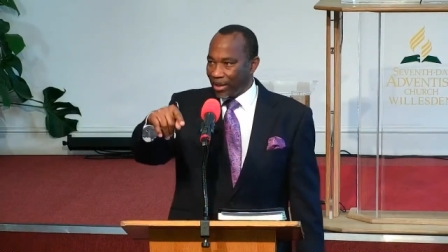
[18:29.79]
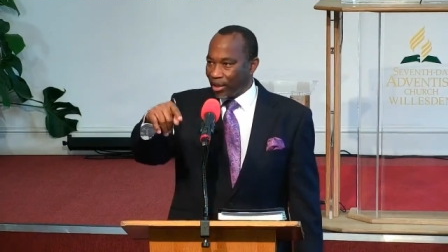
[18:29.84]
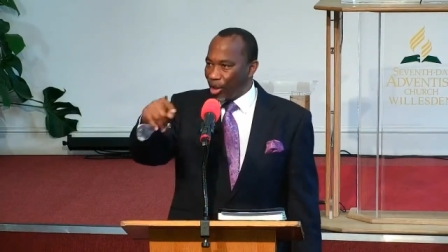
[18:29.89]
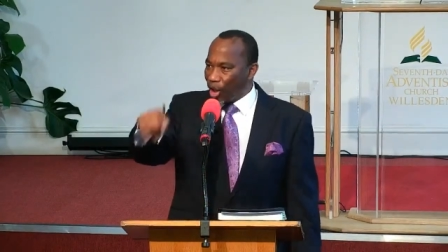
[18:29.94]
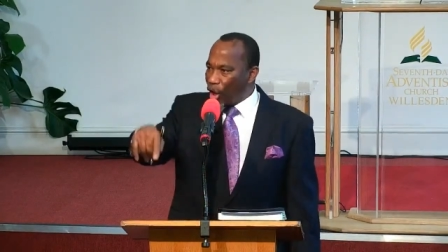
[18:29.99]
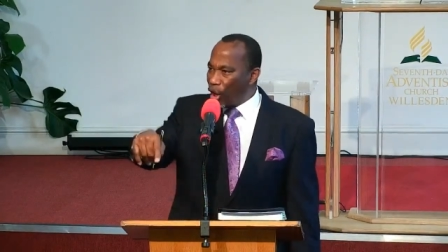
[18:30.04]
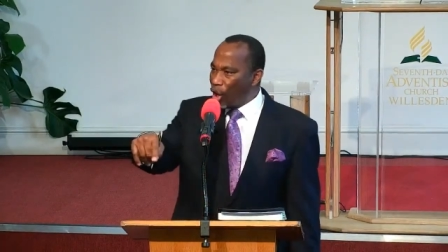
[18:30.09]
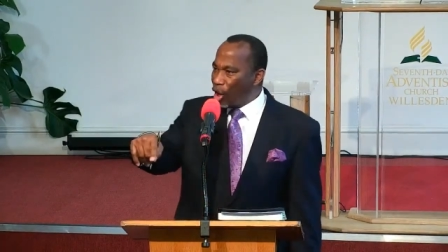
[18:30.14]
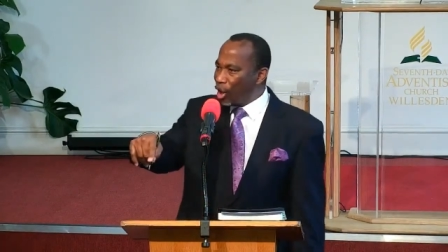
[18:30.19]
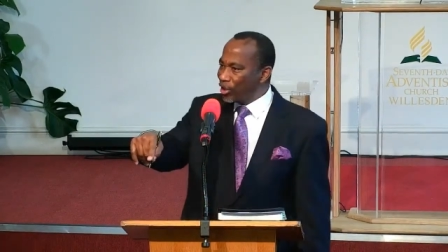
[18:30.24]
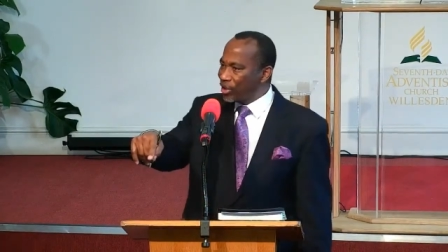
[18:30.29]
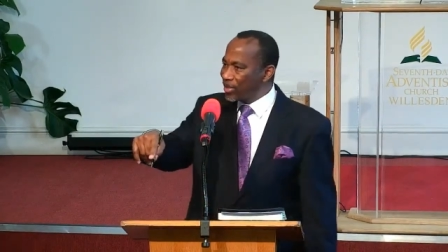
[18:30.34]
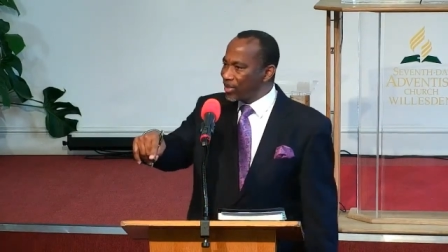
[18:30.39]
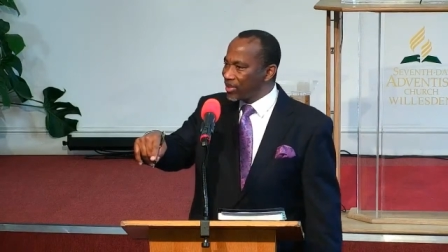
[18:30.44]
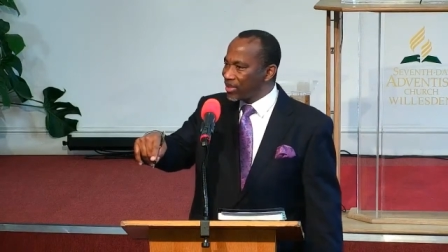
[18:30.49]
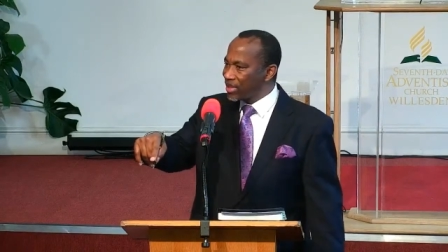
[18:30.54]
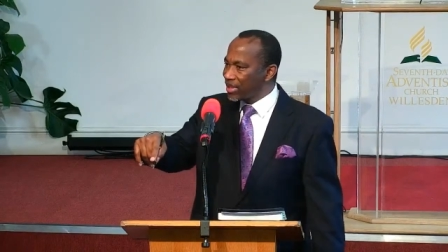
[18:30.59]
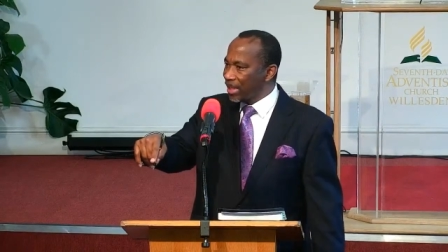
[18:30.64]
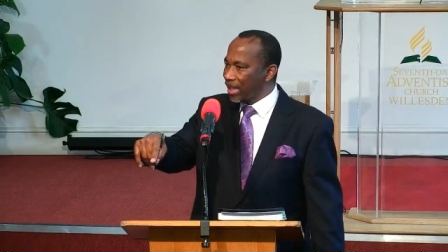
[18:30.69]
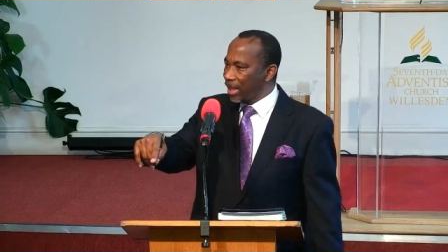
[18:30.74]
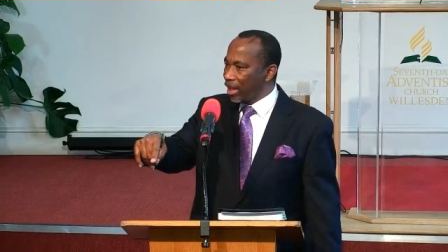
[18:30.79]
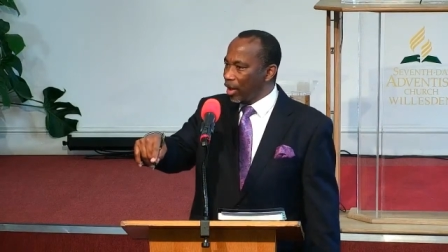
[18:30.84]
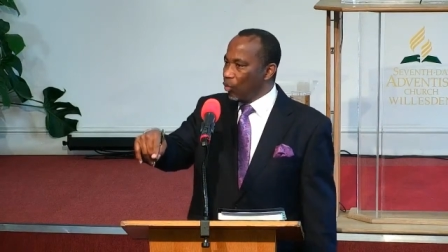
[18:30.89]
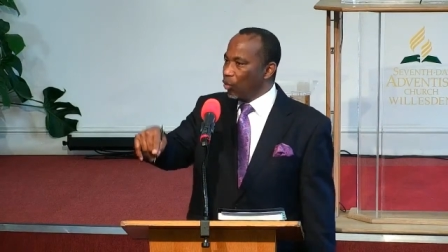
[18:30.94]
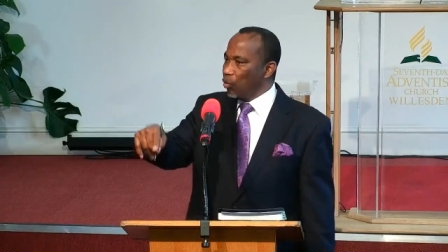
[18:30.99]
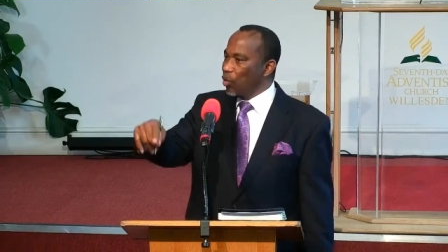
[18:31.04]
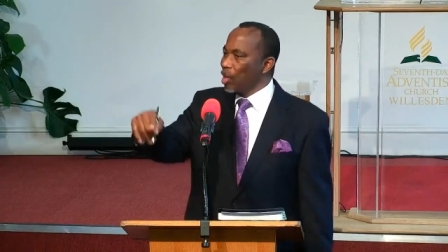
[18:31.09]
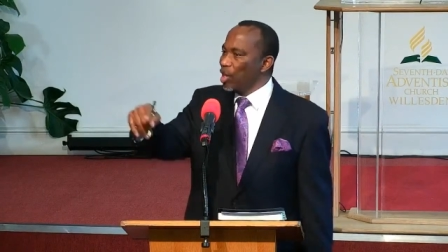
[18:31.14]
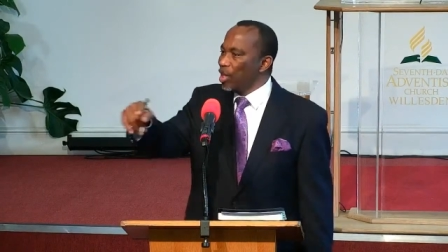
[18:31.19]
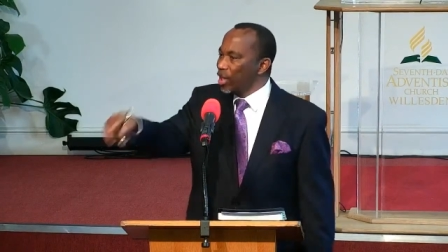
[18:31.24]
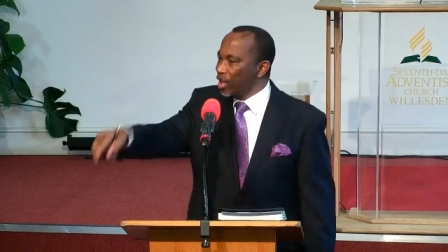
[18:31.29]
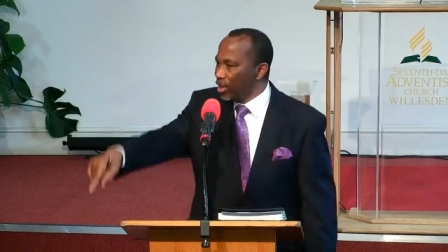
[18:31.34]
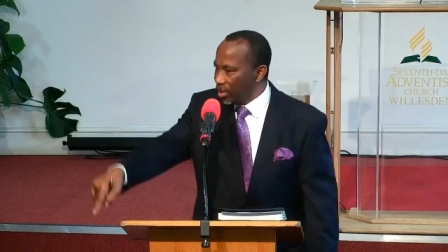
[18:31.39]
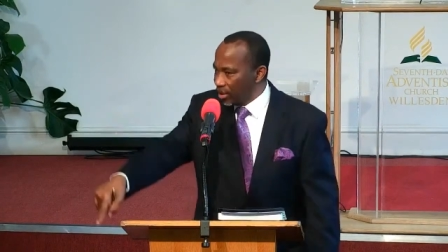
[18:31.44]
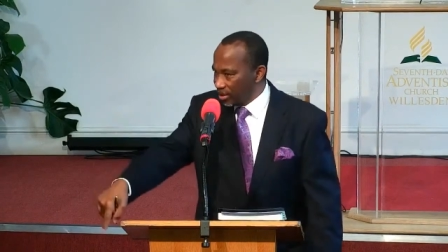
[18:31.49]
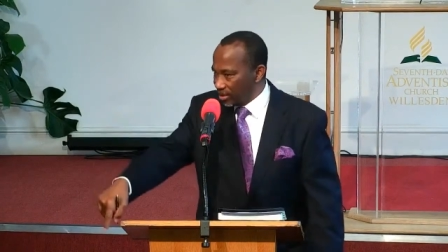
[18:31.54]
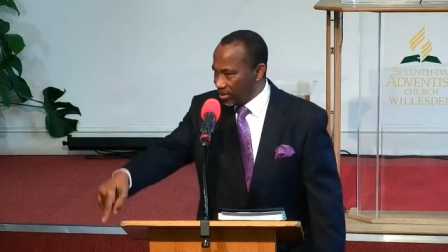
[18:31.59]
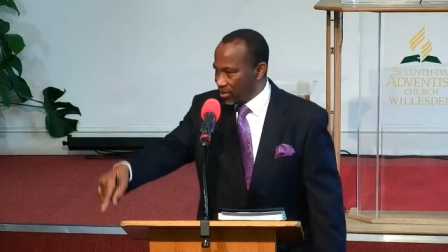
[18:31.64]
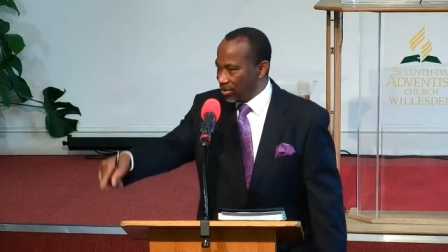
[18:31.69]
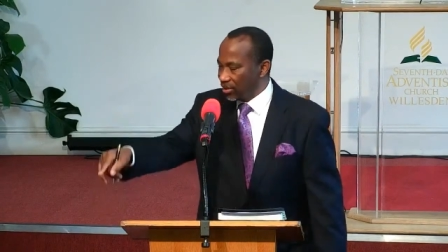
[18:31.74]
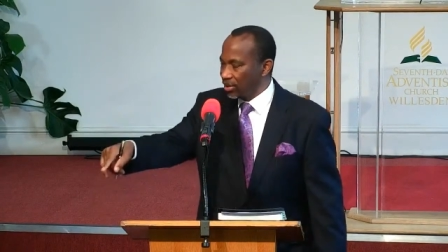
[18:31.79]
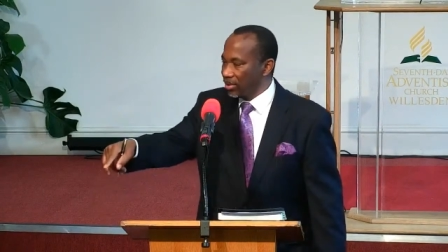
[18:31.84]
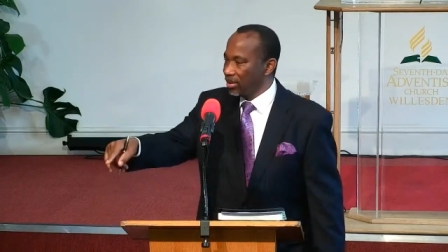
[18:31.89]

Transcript: God's word.